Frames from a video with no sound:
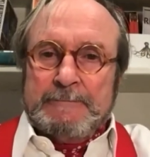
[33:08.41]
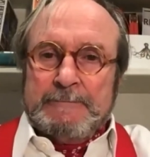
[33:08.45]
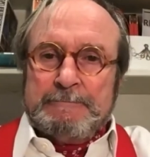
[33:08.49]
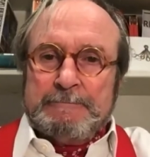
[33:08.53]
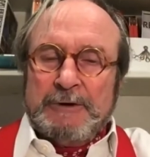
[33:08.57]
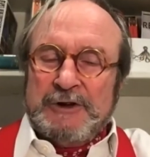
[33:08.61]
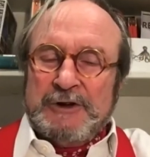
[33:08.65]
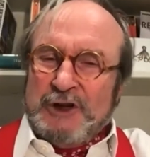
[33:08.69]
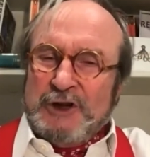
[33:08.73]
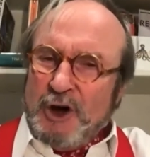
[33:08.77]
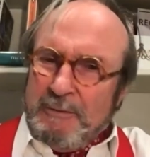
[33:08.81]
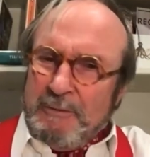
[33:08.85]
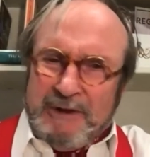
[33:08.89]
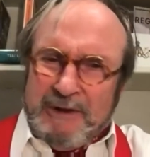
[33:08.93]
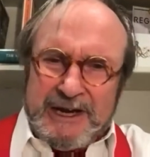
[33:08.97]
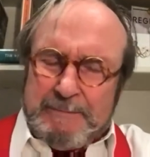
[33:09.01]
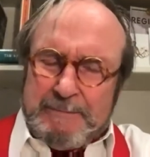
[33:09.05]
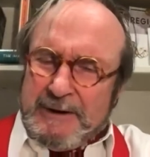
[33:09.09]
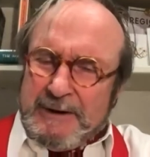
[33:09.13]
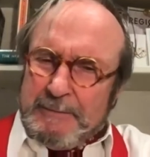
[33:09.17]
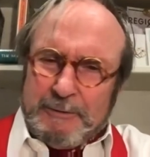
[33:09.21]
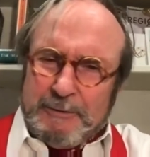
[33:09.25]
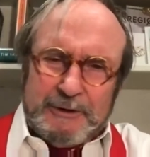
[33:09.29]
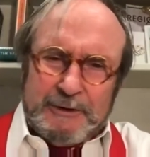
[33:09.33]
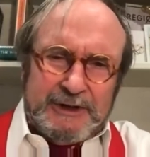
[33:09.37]
But not many
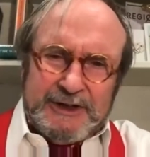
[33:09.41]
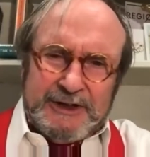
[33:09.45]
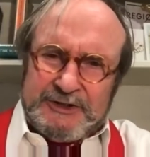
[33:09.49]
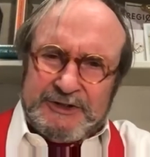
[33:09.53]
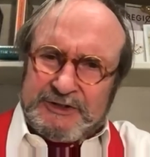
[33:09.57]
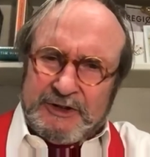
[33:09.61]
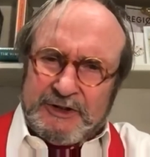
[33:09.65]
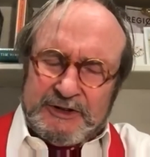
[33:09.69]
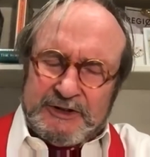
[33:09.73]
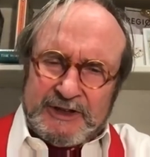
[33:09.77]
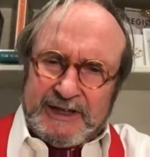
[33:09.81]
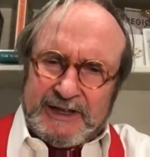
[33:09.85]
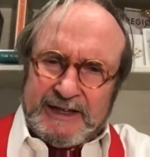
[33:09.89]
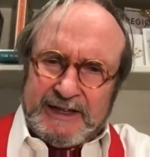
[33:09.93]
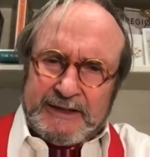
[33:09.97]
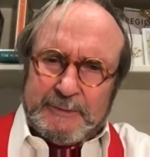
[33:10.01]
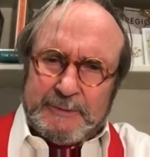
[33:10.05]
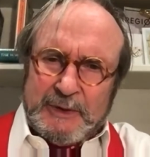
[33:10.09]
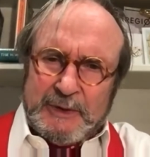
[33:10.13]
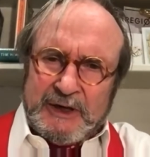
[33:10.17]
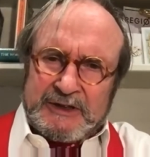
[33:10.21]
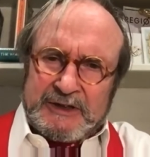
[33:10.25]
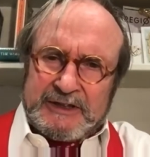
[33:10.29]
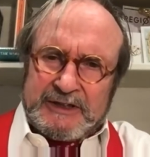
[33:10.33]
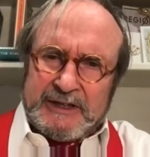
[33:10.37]
people list on the London
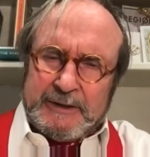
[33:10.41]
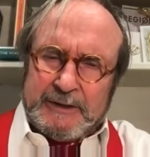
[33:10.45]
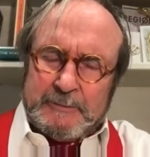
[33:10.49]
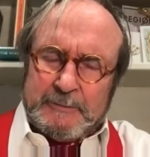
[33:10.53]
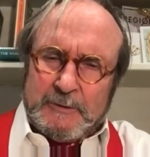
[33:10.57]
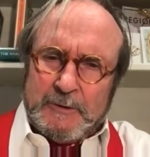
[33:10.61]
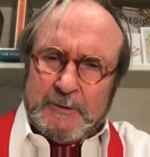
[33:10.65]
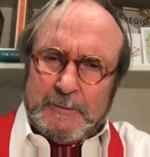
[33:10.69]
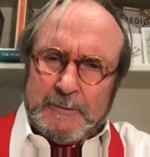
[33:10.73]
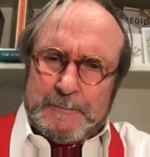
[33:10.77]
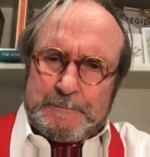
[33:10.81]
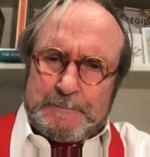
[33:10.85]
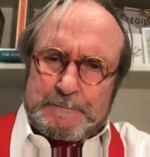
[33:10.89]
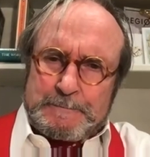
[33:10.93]
market anymore.